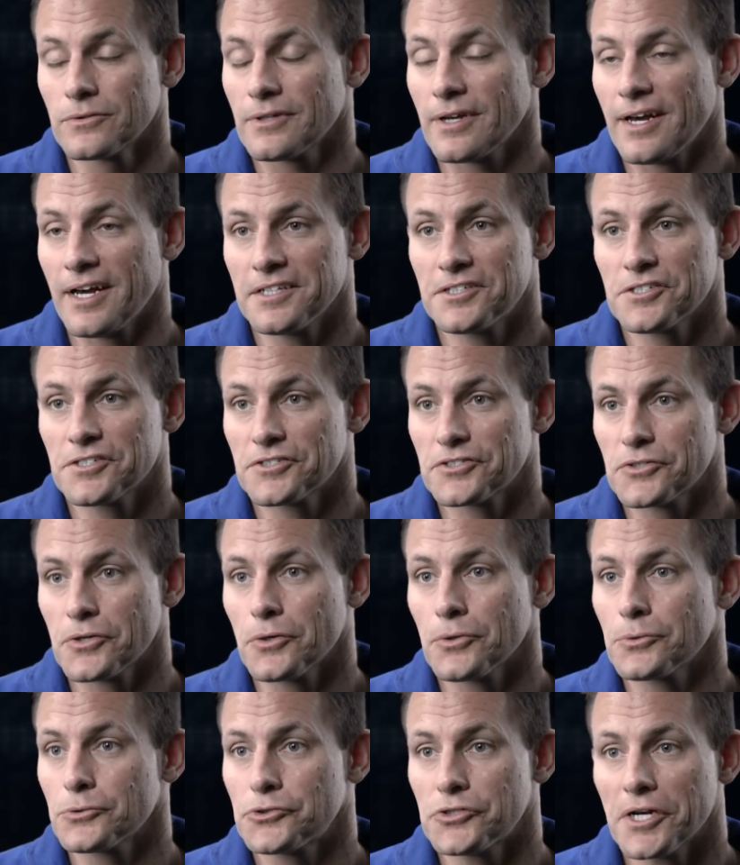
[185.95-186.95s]
I just
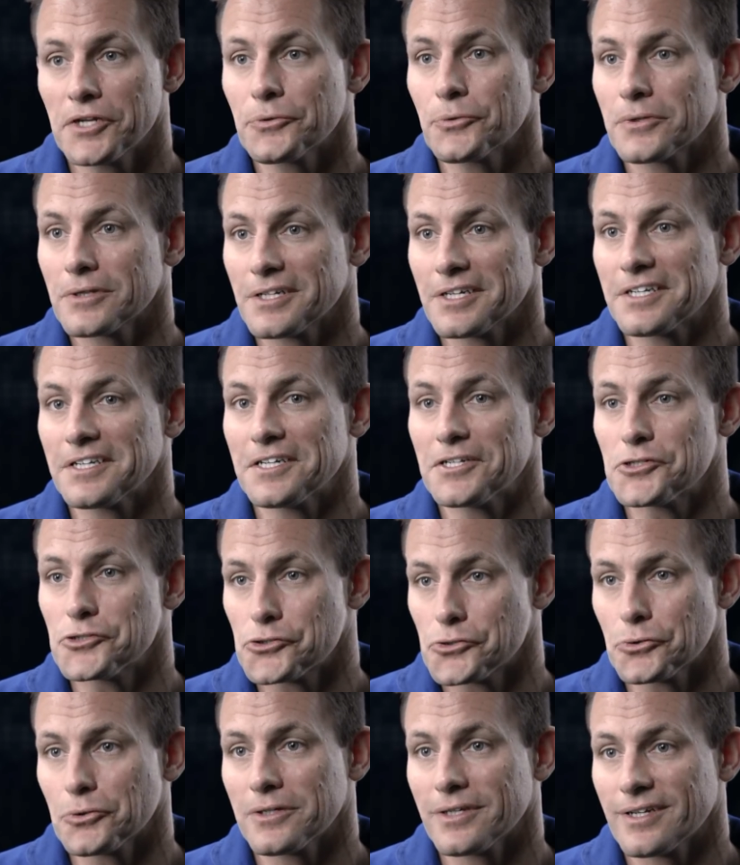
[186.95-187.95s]
so genuinely
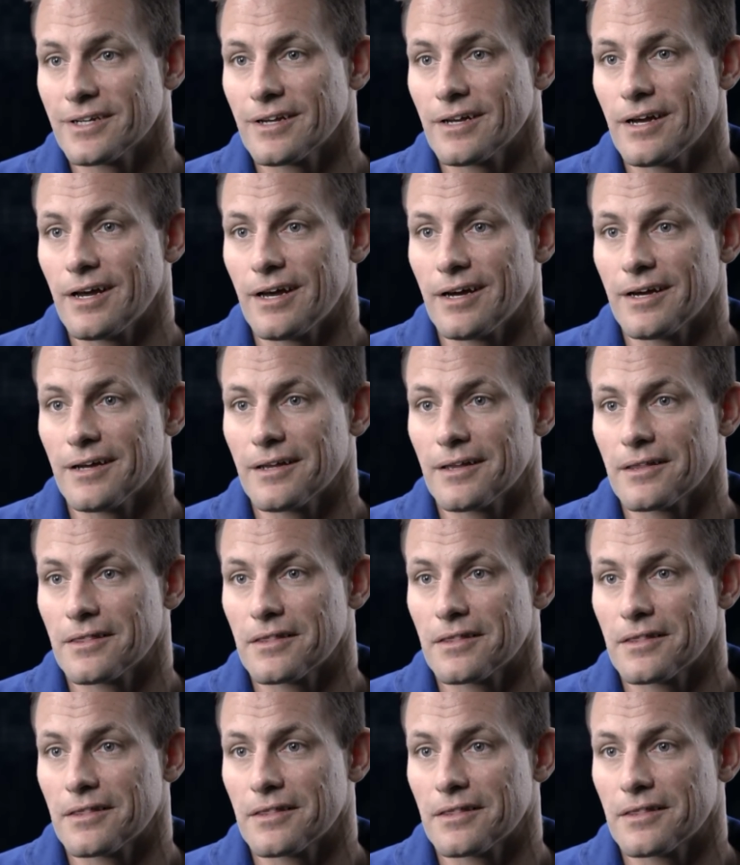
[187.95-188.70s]
enjoy uh,